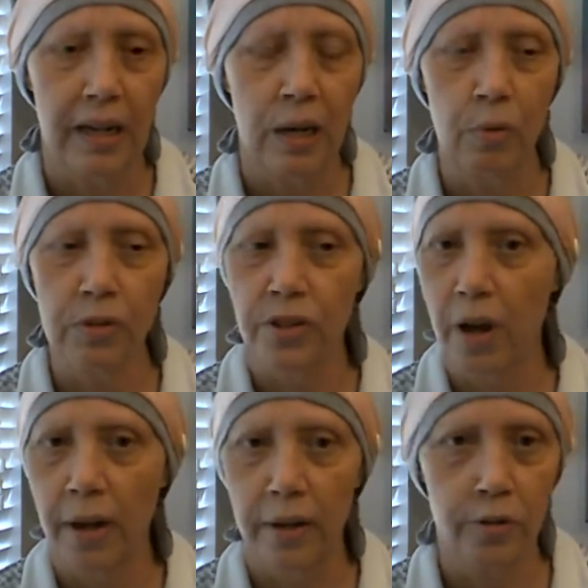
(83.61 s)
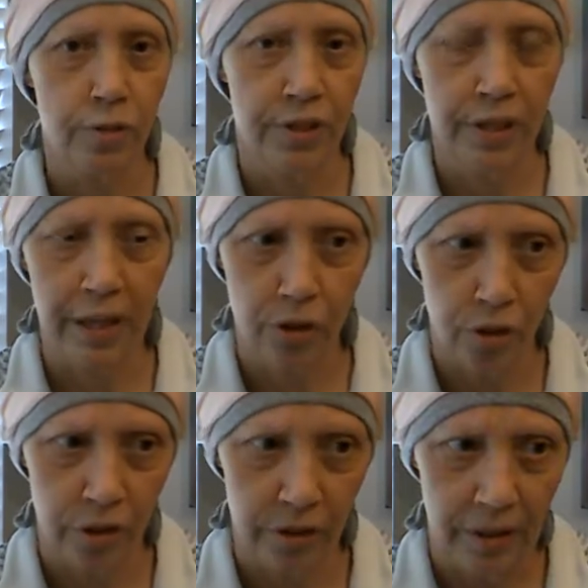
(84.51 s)
It was not under
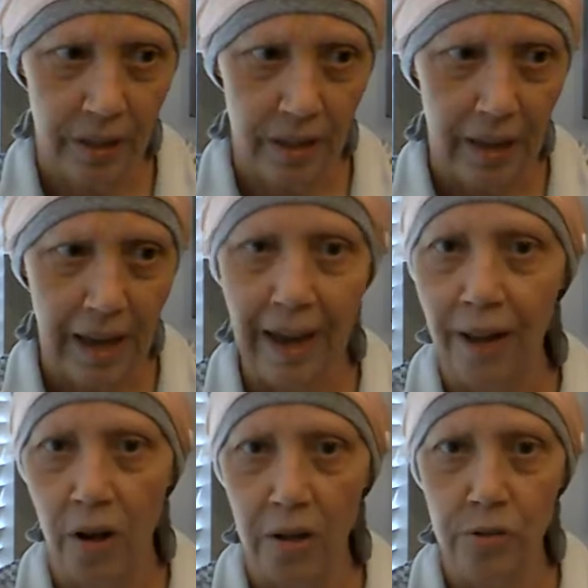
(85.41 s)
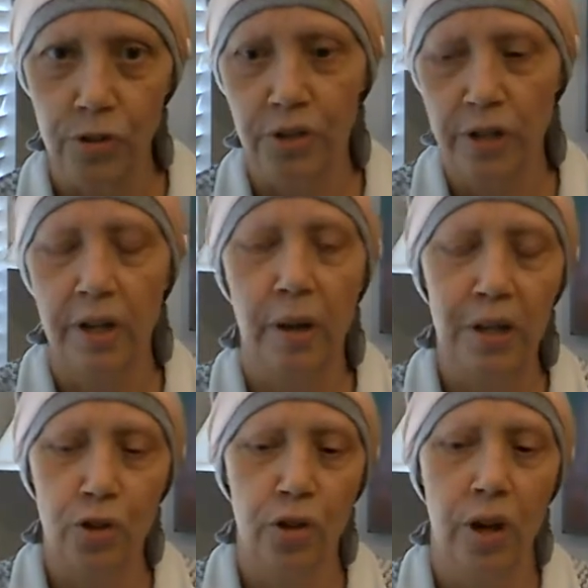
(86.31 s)
sedation at all, just a
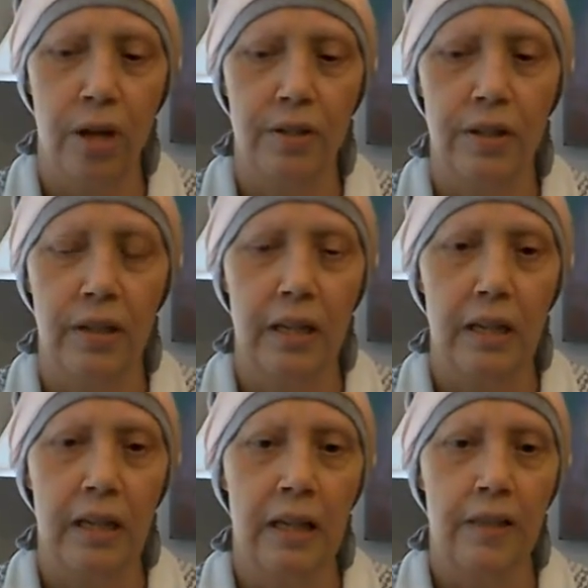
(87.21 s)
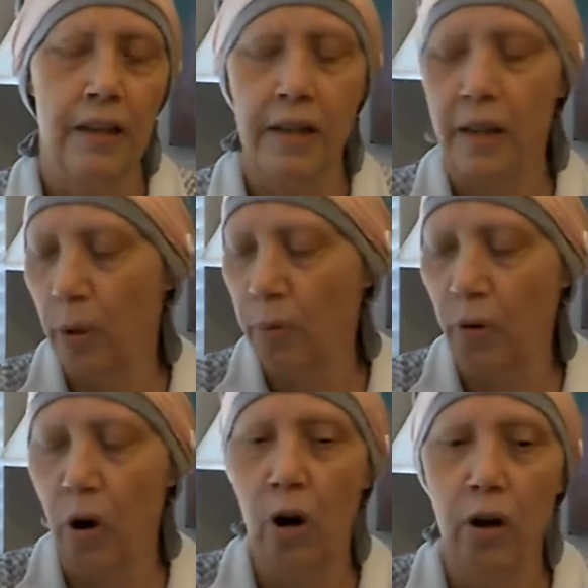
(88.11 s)
numbing shot in the
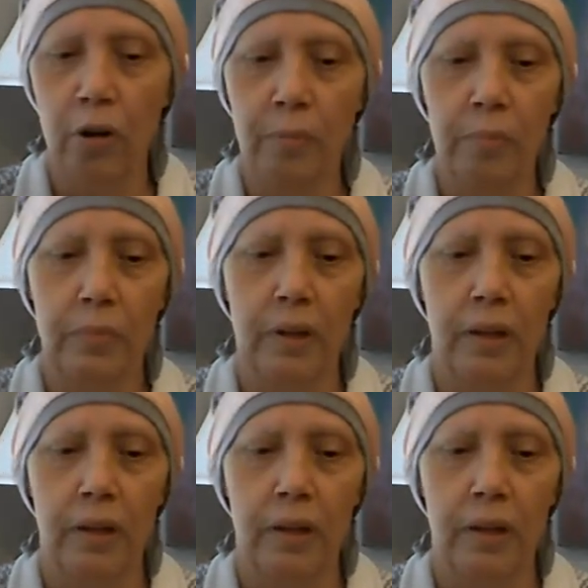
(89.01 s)
upper arm